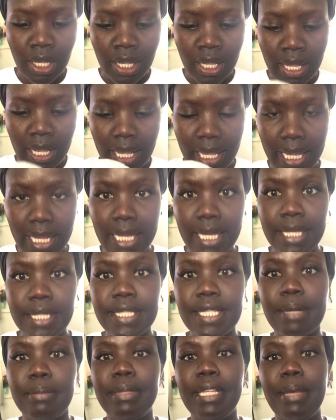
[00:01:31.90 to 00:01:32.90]
and
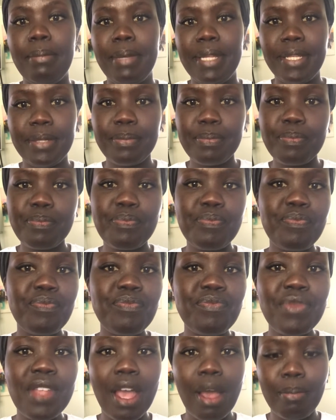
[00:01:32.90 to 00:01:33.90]
some lemon.
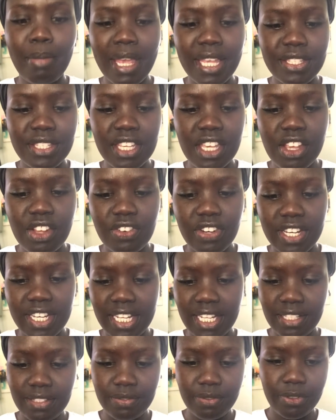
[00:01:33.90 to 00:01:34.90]
Amazing
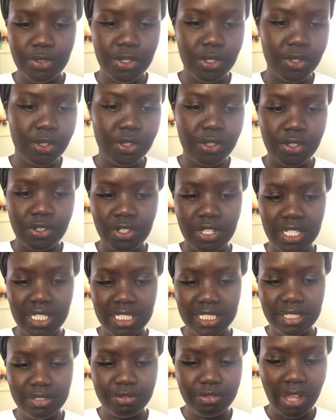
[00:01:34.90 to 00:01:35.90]
ingredients for your
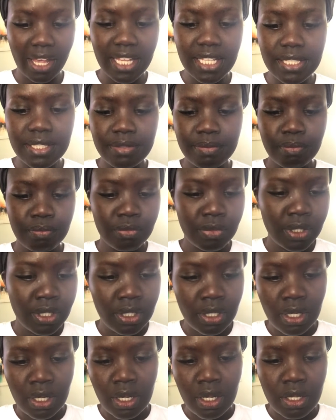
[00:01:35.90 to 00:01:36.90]
face.
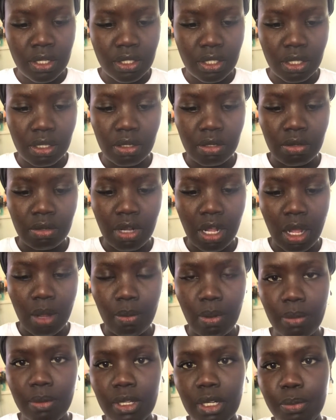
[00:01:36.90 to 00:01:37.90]
So I'm
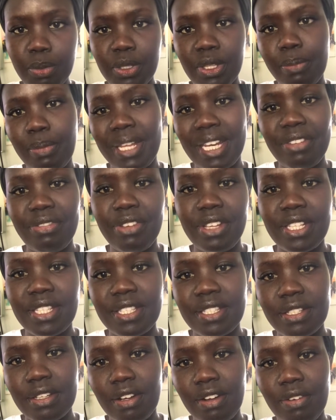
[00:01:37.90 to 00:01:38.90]
going to put the benefits
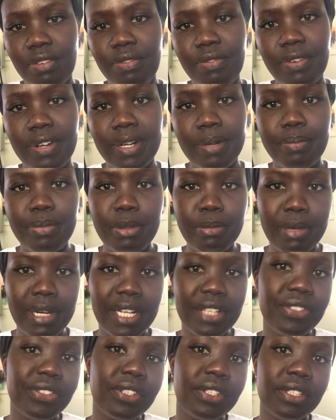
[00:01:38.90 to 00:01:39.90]
of the
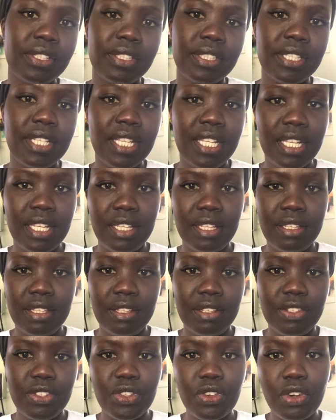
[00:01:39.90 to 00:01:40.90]
mask in the
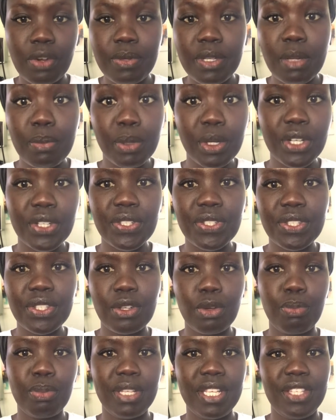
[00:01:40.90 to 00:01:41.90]
description box, so
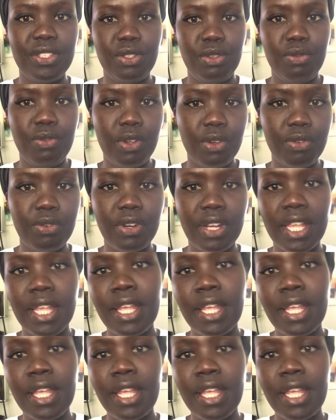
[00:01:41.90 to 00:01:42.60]
please do feel free,